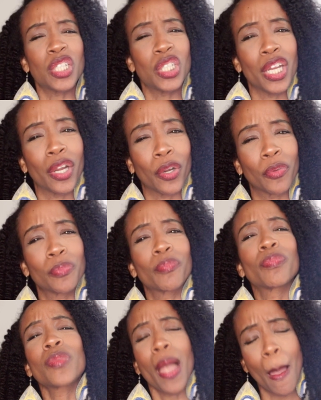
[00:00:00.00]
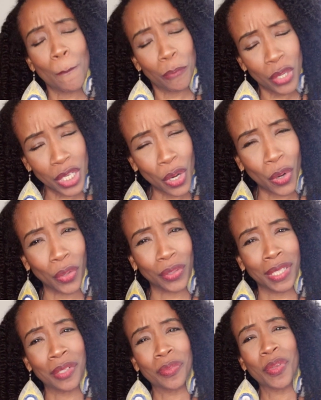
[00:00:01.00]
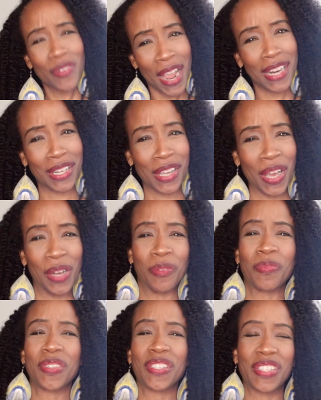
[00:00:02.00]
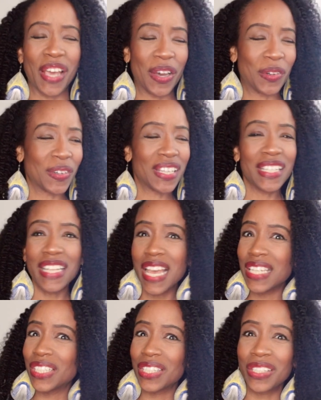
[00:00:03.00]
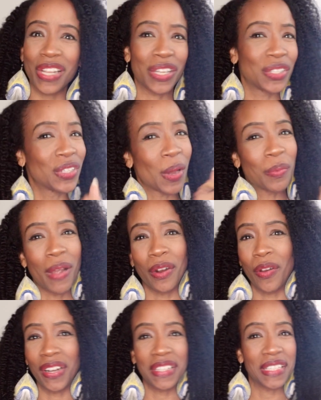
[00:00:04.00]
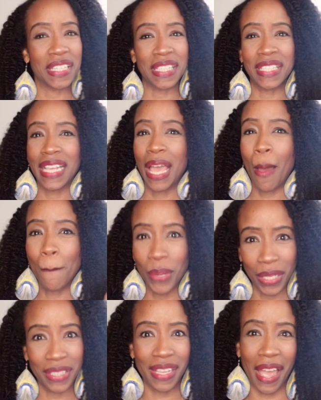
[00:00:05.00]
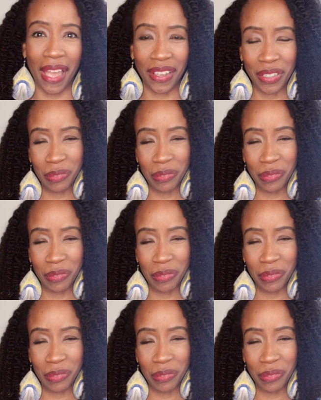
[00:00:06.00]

this year, I'm pretty early, ready to go. So let's just jump right on into this book tag.